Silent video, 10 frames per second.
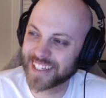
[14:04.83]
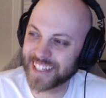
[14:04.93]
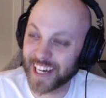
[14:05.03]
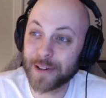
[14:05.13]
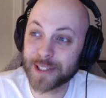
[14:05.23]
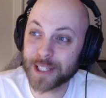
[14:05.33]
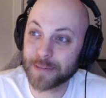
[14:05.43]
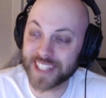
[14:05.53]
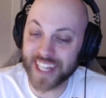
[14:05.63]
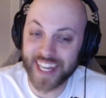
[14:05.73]
I was
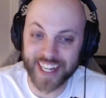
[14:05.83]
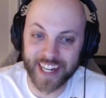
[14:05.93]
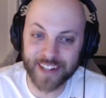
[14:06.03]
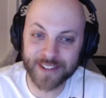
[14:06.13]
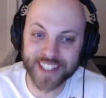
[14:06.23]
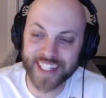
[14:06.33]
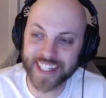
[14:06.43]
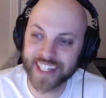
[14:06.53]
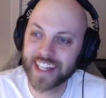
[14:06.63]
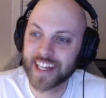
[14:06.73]
upset. I was like,
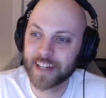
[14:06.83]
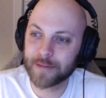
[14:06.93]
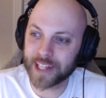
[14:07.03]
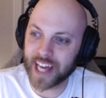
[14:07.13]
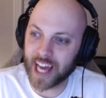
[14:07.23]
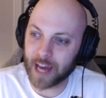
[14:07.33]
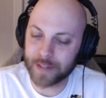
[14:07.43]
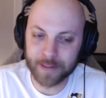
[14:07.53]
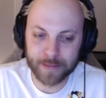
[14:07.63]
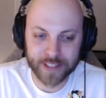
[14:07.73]
happy
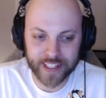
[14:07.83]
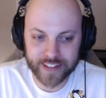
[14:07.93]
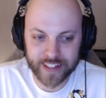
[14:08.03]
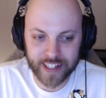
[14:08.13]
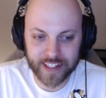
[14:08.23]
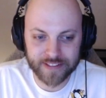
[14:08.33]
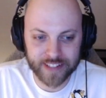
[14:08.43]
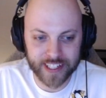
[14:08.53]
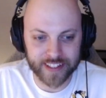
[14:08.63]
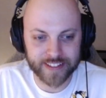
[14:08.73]
upset, kind of. I
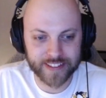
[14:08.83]
don't know.